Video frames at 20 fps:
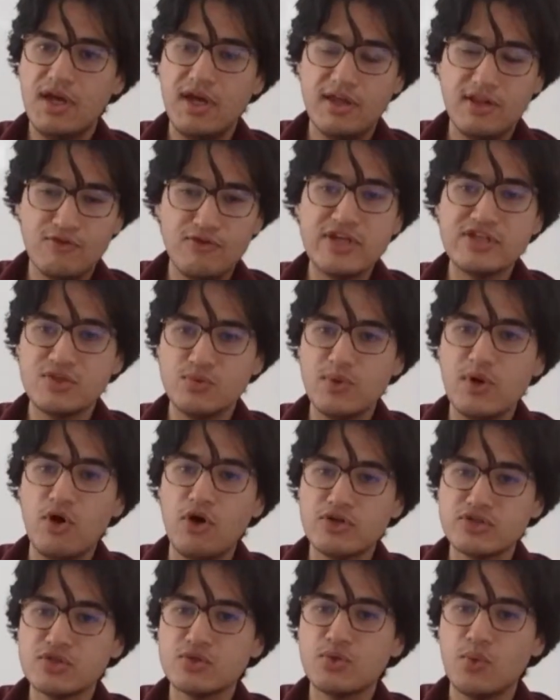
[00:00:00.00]
then inflation will
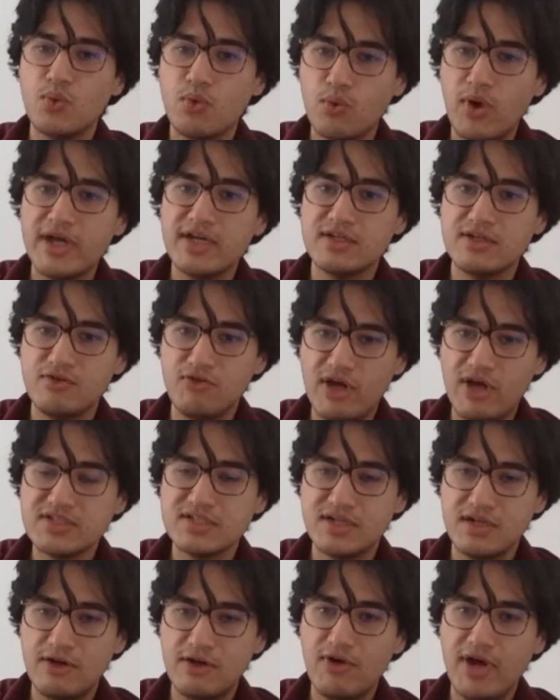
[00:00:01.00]
also quite
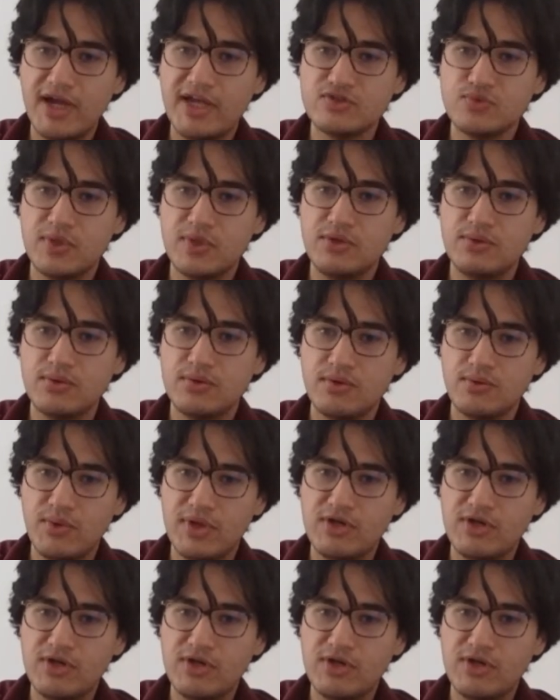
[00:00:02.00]
drastically rise when you